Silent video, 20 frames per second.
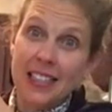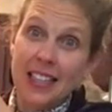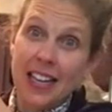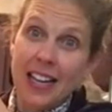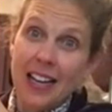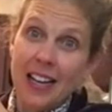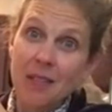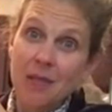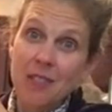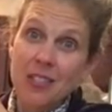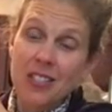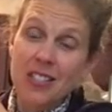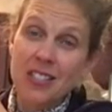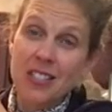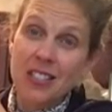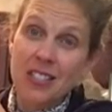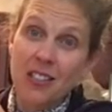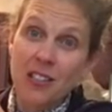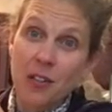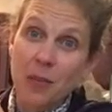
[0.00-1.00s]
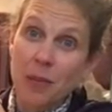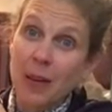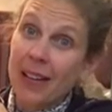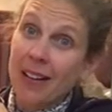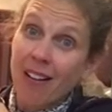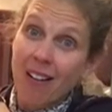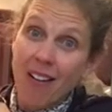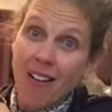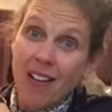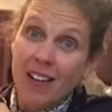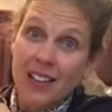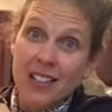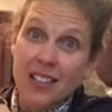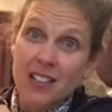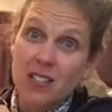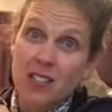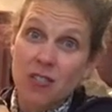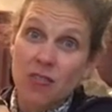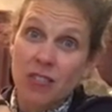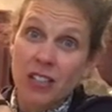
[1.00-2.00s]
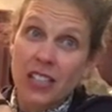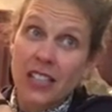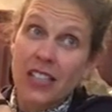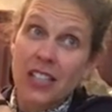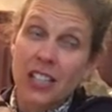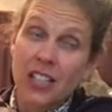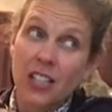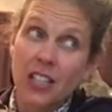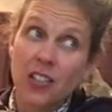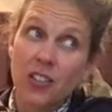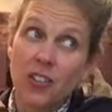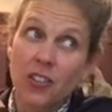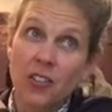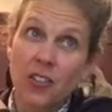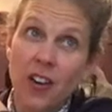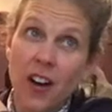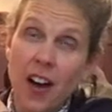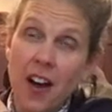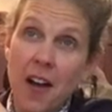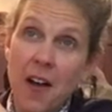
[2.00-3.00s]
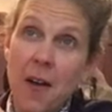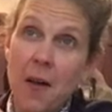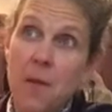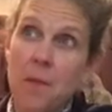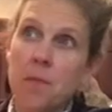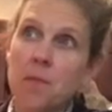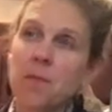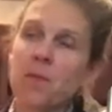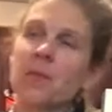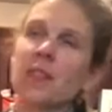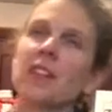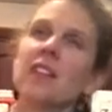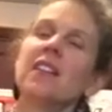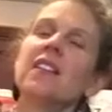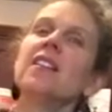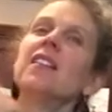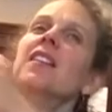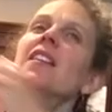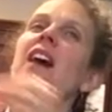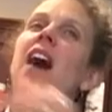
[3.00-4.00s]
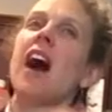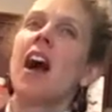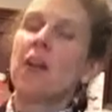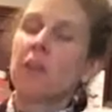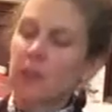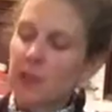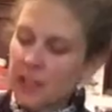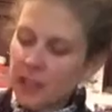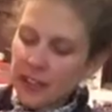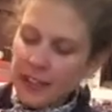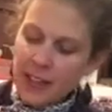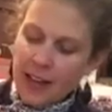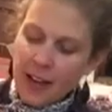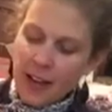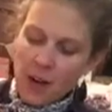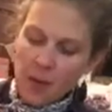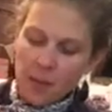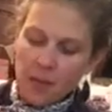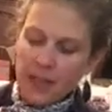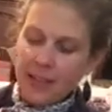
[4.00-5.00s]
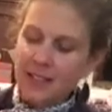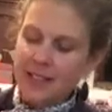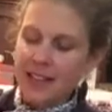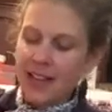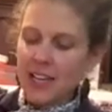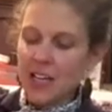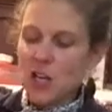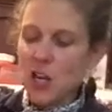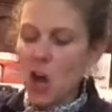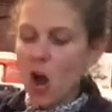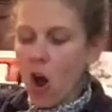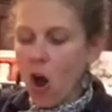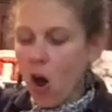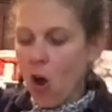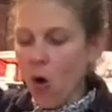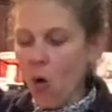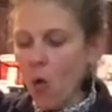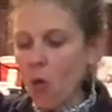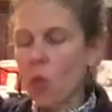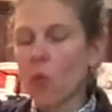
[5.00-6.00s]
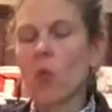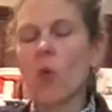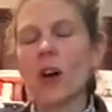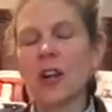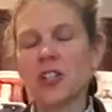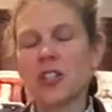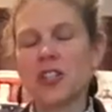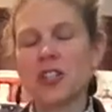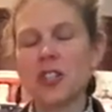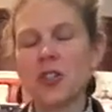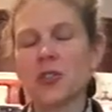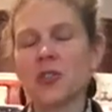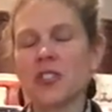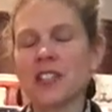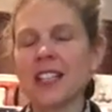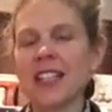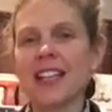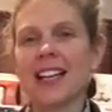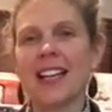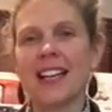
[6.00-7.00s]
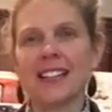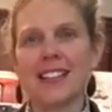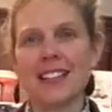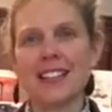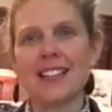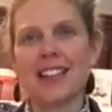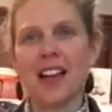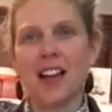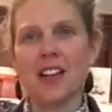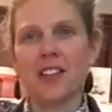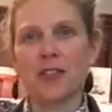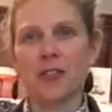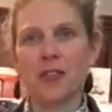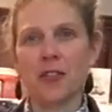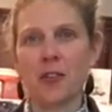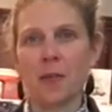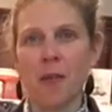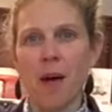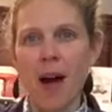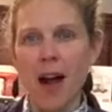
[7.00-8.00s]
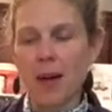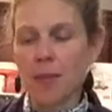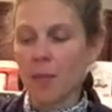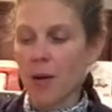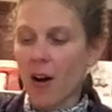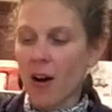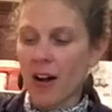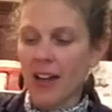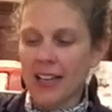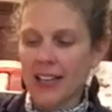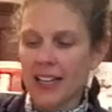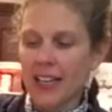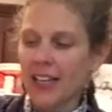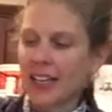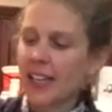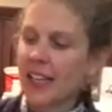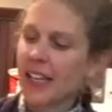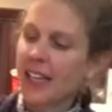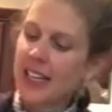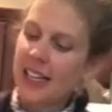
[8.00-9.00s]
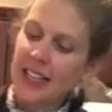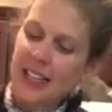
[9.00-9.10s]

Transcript: I'm just going to be honest with you. I really am, because I know what juicing has done for my body.